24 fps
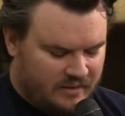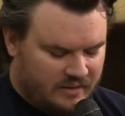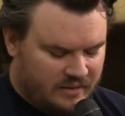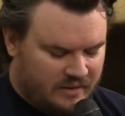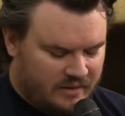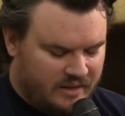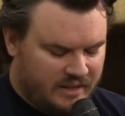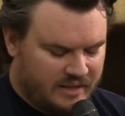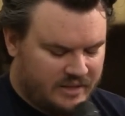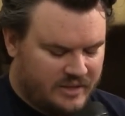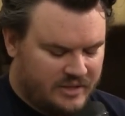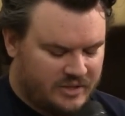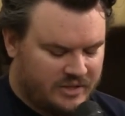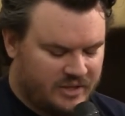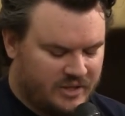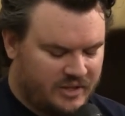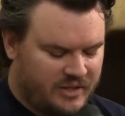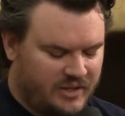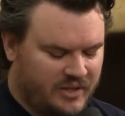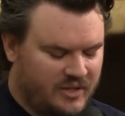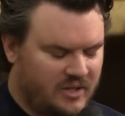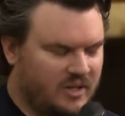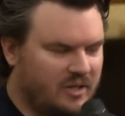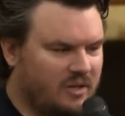than to
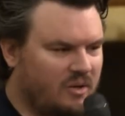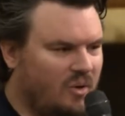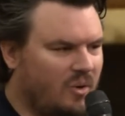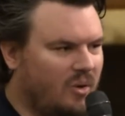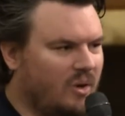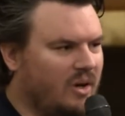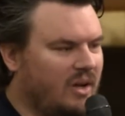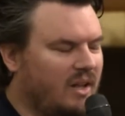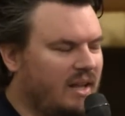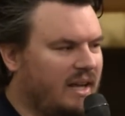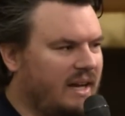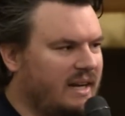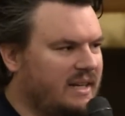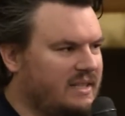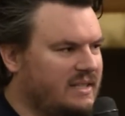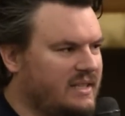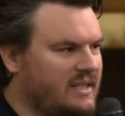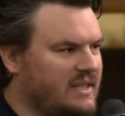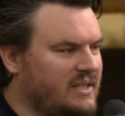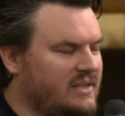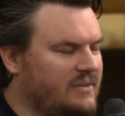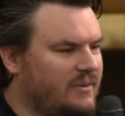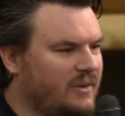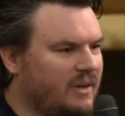secure oil
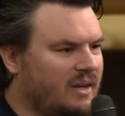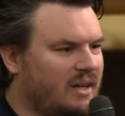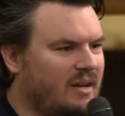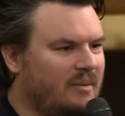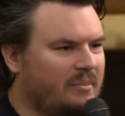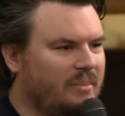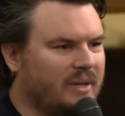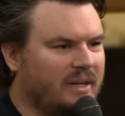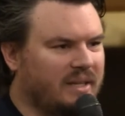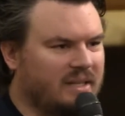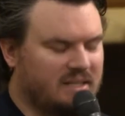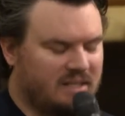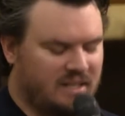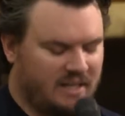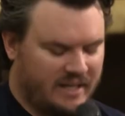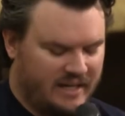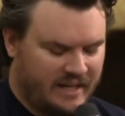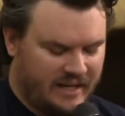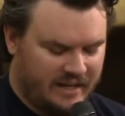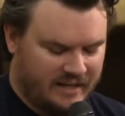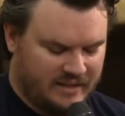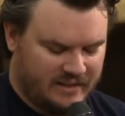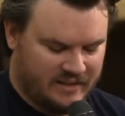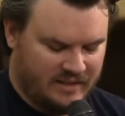access for companies like
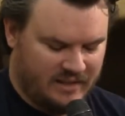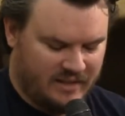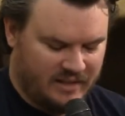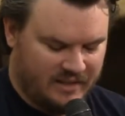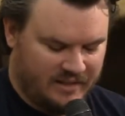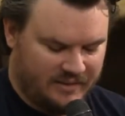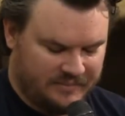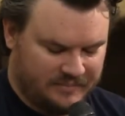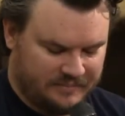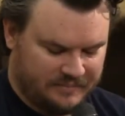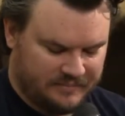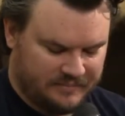Exxon.